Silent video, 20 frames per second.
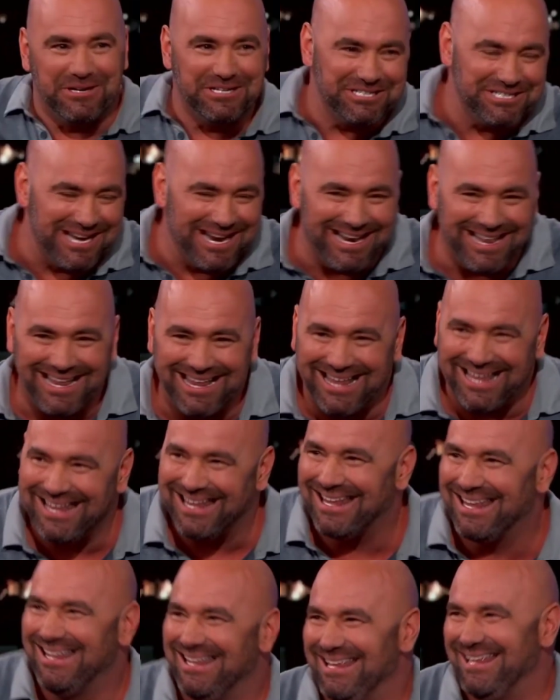head Dana
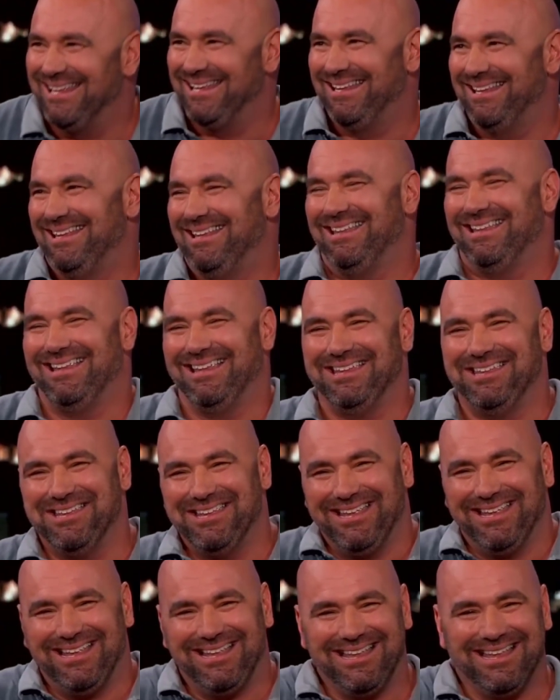White said at
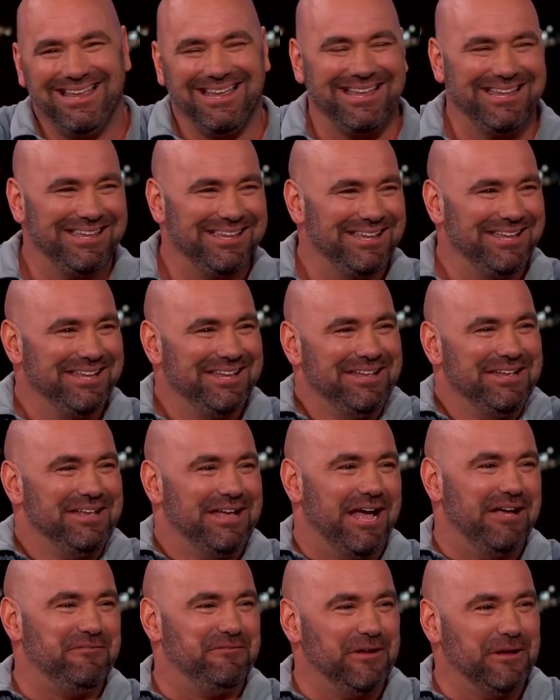ESPN that a
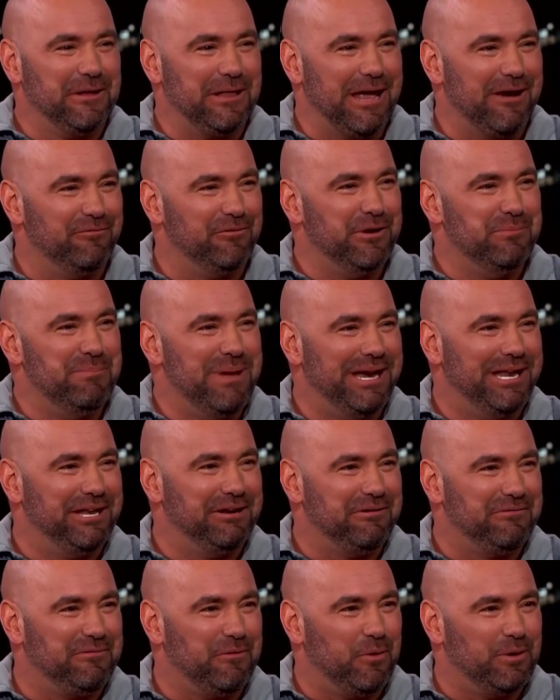grand tournament will
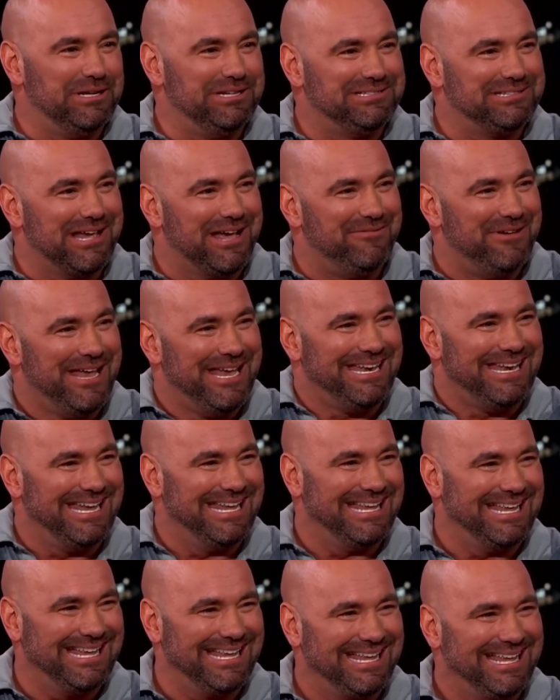be held at the
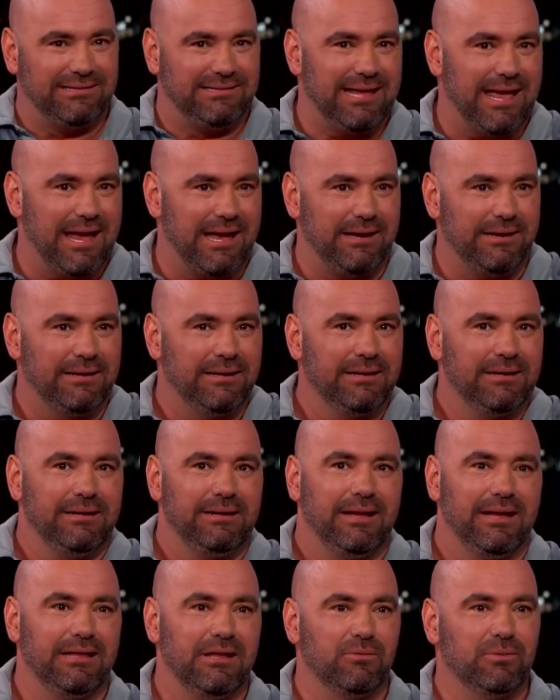Barclays Center in New
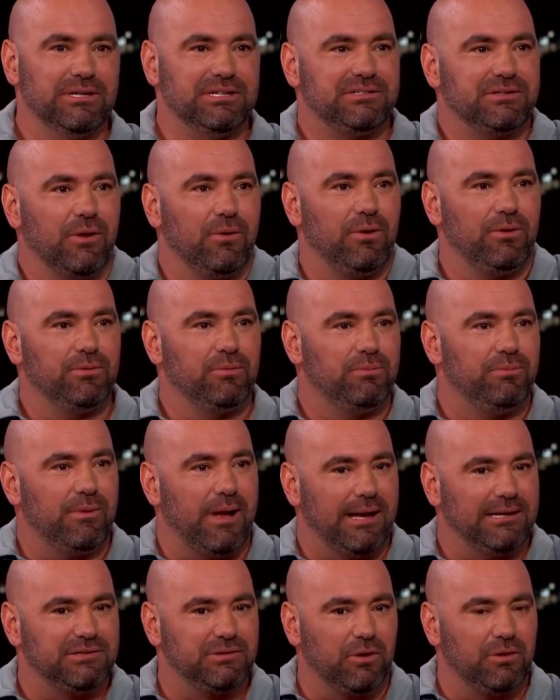York.
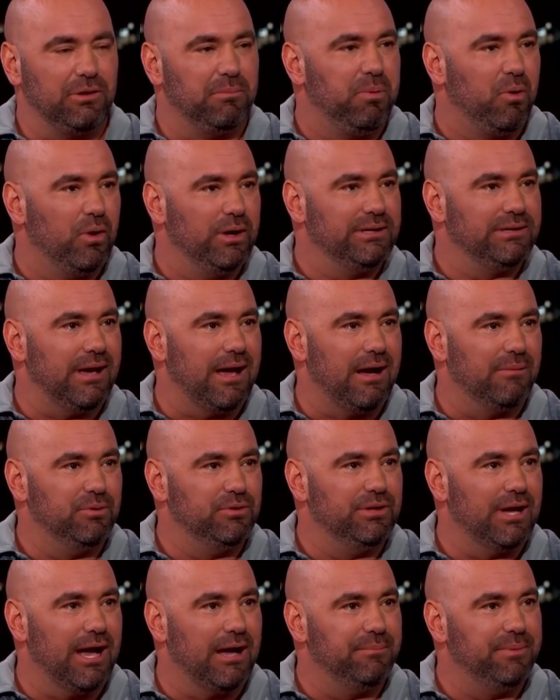Both parties are
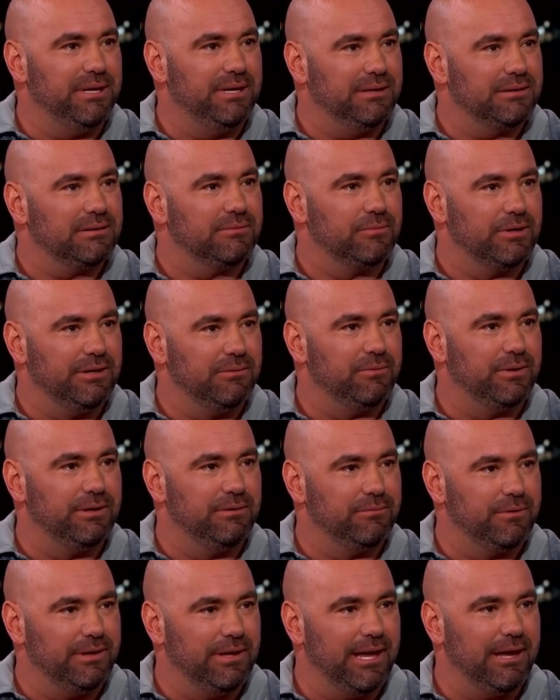interested to
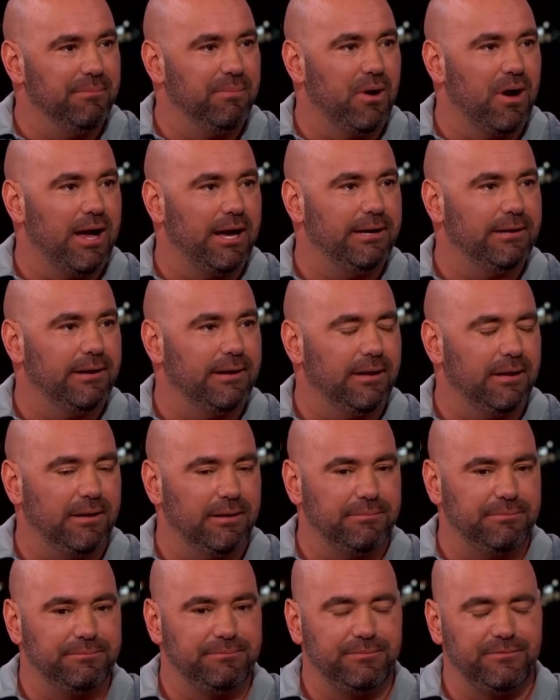fight at this UFC
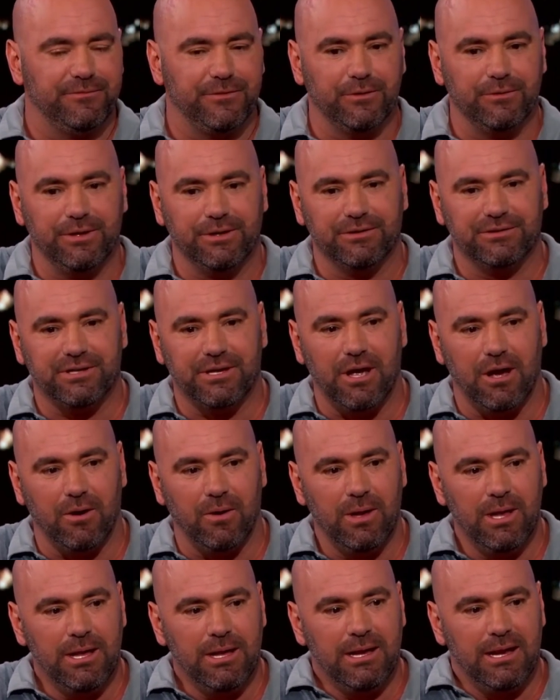event, the UFC
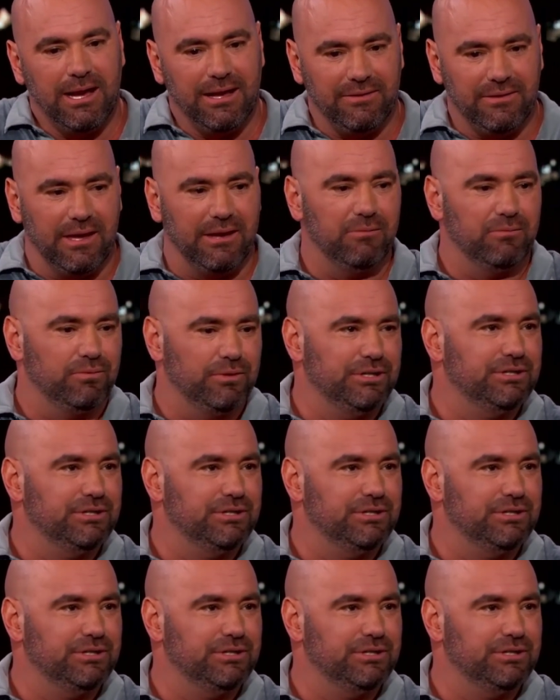president said.